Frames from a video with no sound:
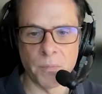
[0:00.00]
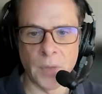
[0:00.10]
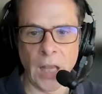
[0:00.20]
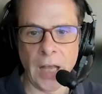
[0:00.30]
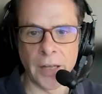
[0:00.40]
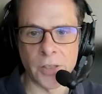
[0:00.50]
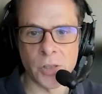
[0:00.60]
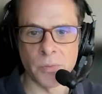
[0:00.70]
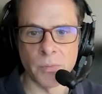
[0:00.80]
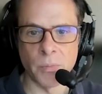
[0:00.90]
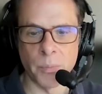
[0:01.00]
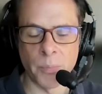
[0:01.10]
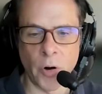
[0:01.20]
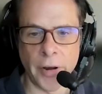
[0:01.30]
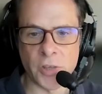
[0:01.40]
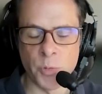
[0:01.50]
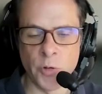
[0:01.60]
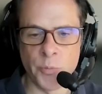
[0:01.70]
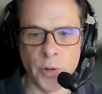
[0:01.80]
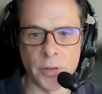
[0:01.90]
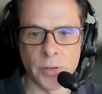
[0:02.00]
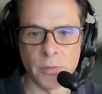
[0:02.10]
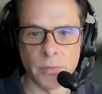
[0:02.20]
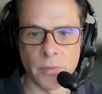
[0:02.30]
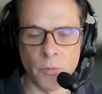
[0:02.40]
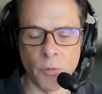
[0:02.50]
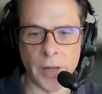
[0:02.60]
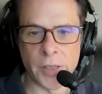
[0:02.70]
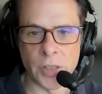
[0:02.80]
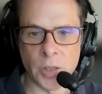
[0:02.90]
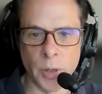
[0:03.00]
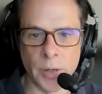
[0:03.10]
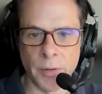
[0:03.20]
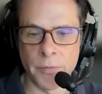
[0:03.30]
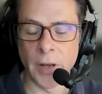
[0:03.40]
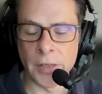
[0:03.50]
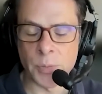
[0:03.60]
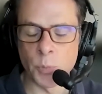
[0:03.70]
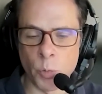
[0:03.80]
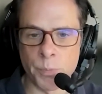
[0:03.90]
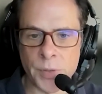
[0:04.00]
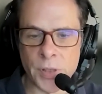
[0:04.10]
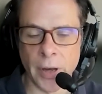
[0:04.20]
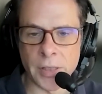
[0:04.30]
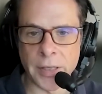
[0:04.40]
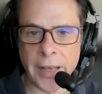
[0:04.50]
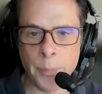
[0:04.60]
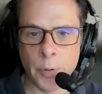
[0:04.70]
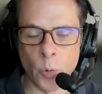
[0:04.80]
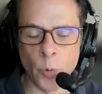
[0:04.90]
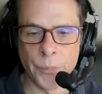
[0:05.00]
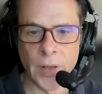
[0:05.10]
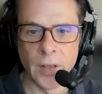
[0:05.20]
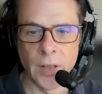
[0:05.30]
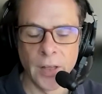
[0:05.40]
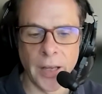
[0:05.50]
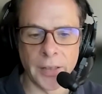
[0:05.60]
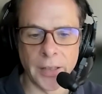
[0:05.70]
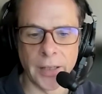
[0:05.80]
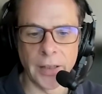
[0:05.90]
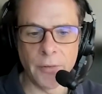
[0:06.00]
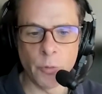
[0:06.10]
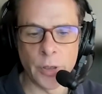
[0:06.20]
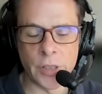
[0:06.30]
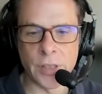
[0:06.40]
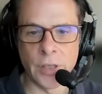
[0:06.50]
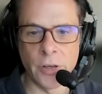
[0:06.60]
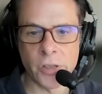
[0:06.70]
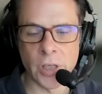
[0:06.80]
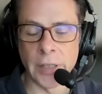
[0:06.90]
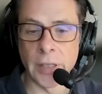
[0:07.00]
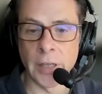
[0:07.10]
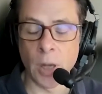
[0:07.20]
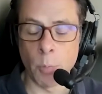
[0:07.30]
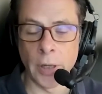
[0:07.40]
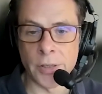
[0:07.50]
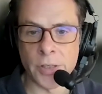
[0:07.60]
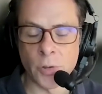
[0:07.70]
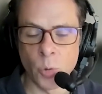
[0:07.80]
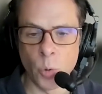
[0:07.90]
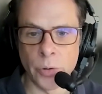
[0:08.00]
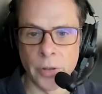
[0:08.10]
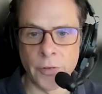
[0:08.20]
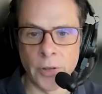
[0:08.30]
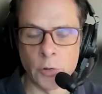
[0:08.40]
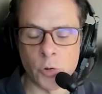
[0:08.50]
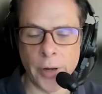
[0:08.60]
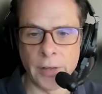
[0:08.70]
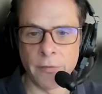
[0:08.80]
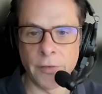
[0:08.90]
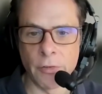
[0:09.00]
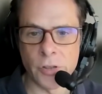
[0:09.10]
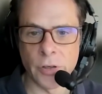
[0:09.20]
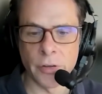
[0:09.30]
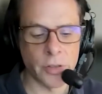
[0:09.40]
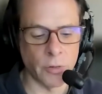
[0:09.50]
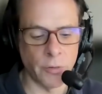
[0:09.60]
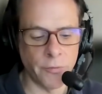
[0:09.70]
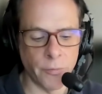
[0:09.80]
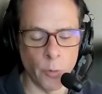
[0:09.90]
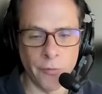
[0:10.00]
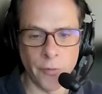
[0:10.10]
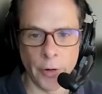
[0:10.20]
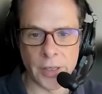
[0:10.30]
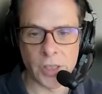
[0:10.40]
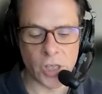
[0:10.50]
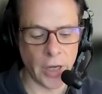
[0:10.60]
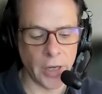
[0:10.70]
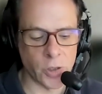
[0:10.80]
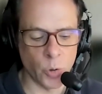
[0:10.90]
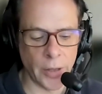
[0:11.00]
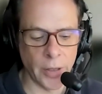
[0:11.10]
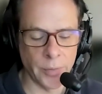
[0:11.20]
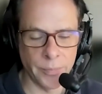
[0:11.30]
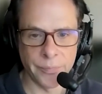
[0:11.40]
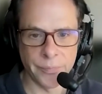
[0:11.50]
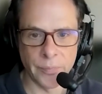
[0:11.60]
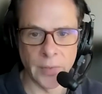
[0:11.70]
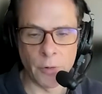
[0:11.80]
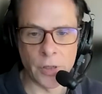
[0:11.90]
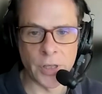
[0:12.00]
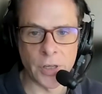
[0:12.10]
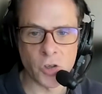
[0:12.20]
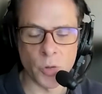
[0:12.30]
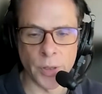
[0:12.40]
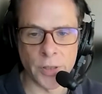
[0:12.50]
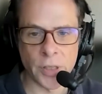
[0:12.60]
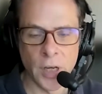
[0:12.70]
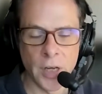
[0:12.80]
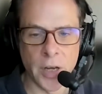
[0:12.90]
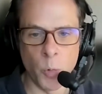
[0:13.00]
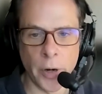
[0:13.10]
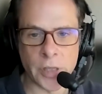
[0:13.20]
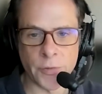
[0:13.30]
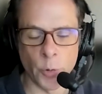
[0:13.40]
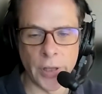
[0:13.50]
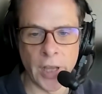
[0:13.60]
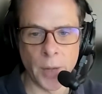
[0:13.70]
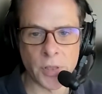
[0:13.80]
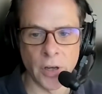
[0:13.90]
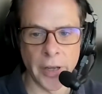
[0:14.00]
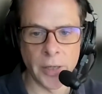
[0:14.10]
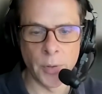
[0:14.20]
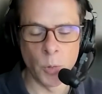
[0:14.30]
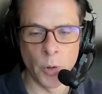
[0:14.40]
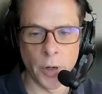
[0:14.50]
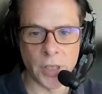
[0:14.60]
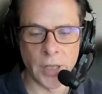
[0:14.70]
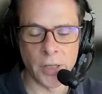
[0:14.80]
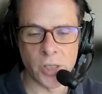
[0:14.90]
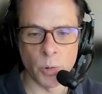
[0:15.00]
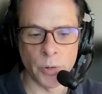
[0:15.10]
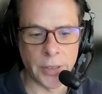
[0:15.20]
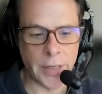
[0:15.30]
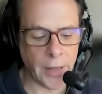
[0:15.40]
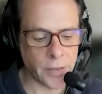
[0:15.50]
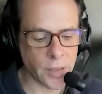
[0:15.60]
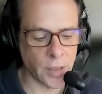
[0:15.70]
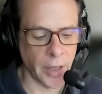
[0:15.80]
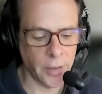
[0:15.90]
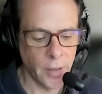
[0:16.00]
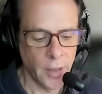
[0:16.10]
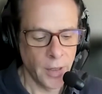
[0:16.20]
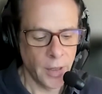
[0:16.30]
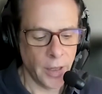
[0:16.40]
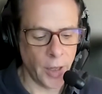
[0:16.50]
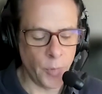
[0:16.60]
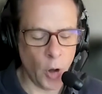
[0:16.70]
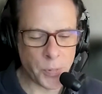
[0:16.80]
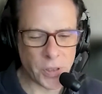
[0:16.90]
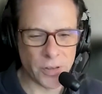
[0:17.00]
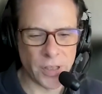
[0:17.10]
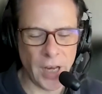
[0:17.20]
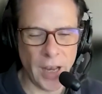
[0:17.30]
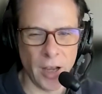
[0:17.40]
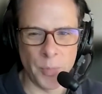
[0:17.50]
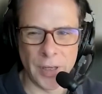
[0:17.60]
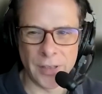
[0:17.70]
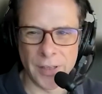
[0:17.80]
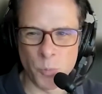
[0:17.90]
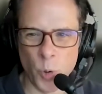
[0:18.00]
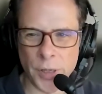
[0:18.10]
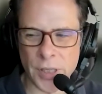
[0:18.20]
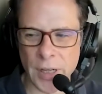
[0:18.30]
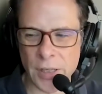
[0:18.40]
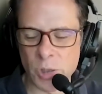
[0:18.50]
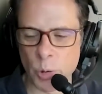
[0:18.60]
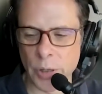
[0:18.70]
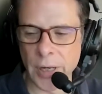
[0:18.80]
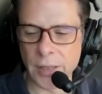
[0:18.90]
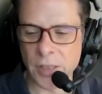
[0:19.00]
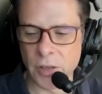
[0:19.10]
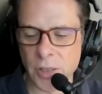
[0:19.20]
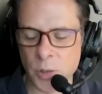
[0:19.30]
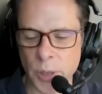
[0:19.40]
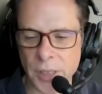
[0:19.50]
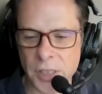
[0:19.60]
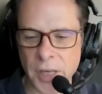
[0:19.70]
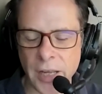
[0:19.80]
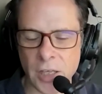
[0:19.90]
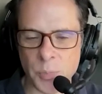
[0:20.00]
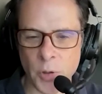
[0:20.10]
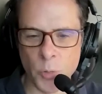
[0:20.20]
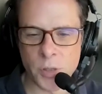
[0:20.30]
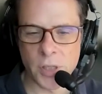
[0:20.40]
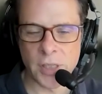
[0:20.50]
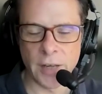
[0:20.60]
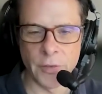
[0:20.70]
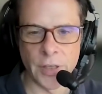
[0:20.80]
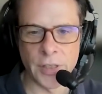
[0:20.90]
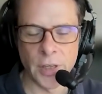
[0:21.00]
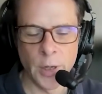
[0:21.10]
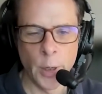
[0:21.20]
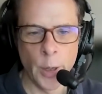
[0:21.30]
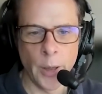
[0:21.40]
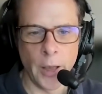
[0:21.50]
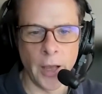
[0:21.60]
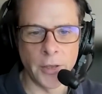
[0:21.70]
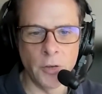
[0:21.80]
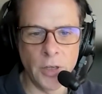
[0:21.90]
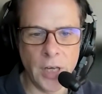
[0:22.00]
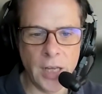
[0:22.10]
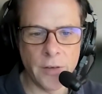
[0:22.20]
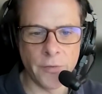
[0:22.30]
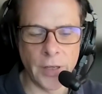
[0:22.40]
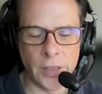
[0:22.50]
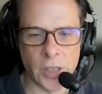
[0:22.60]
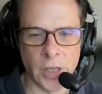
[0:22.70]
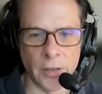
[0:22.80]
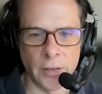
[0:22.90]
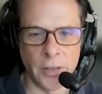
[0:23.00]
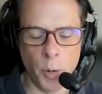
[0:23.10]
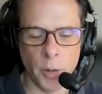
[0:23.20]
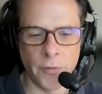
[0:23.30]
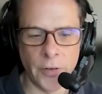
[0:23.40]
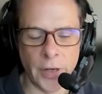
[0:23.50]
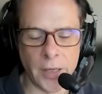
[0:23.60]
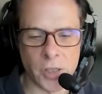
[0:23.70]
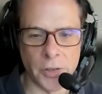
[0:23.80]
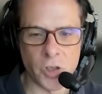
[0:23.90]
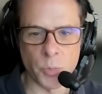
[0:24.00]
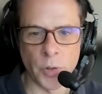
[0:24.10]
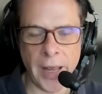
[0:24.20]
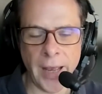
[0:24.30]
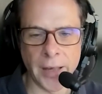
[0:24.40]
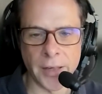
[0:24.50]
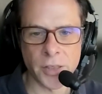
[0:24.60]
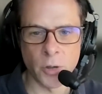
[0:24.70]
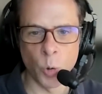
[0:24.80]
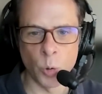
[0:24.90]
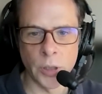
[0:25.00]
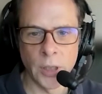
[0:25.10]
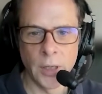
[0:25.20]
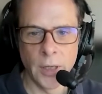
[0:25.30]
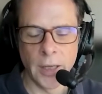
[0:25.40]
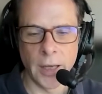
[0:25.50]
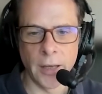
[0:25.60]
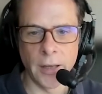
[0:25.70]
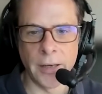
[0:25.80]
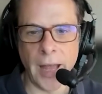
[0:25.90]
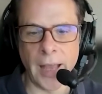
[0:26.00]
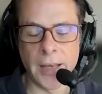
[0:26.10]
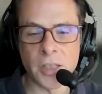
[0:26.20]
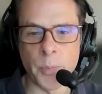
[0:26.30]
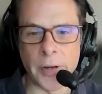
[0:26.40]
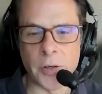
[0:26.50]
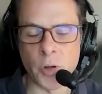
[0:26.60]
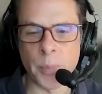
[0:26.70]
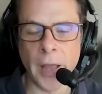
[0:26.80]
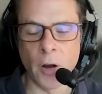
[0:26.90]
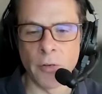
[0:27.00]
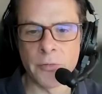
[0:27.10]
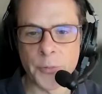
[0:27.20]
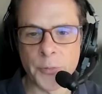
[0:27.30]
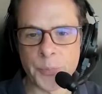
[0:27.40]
large price movement in relation to a fairly small size of capital. And leverage is usually a double-edged sword. If you're trading futures or foreign exchange or other leveraged instruments, it works for you on the upside, but it works against you on the downside. Options, yeah, I mean, it works against you on the downside to an extent, but options have this unique feature that no other financial instrument has called an asymmetric payoff.